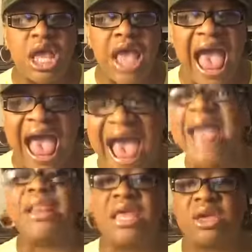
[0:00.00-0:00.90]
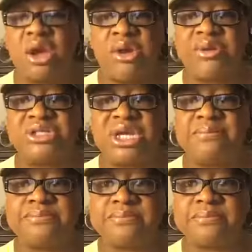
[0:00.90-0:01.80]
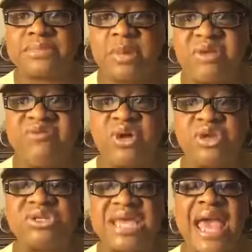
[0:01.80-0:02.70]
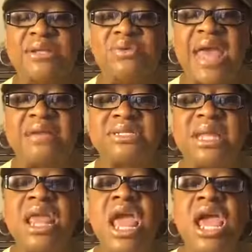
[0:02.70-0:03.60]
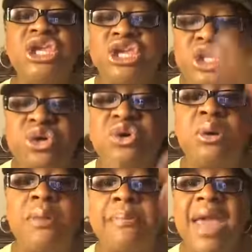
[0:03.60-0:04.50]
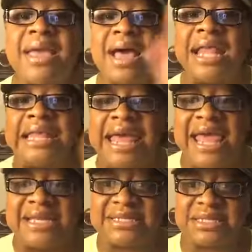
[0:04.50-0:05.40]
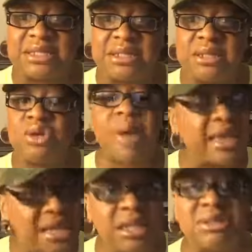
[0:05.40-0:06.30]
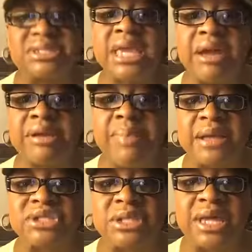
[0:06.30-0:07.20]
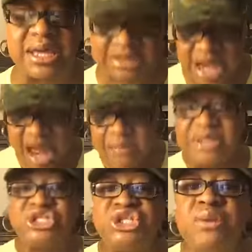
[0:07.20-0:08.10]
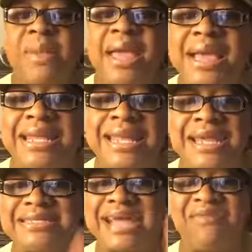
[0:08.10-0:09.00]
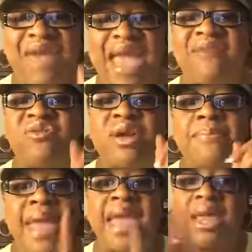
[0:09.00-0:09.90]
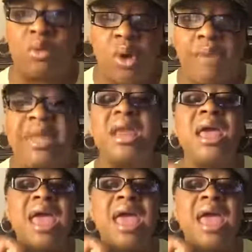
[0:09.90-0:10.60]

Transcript: highly encourage it before you say I do counseling. You make a list. You might get a little scared about your list, but you make a list of every man, woman,